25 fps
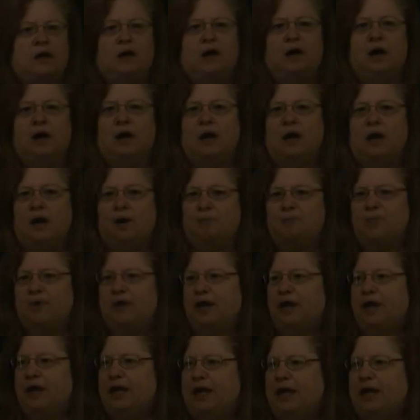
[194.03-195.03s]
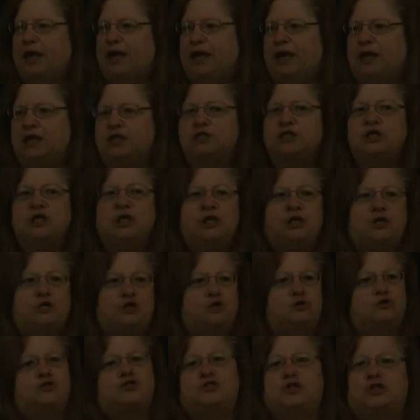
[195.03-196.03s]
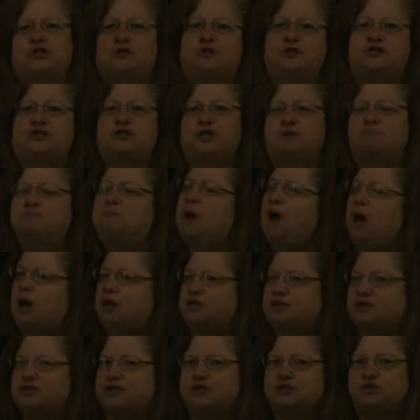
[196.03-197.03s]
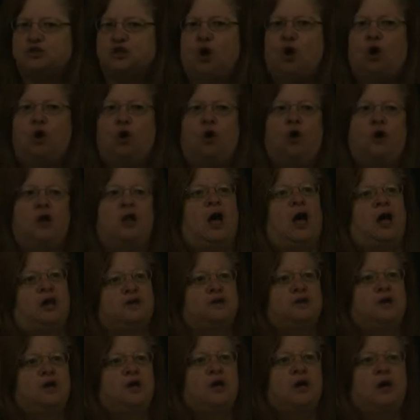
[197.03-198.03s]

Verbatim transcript: Um, and you'll see this in politics a whole lot.